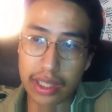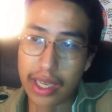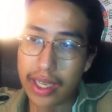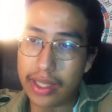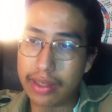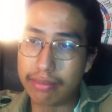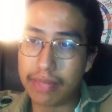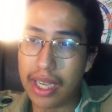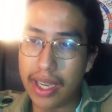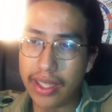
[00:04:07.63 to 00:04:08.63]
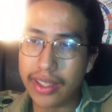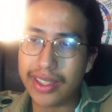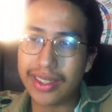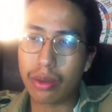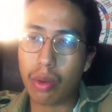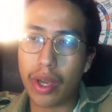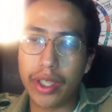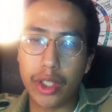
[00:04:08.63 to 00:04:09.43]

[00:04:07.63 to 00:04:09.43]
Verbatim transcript: I hide in a quiet,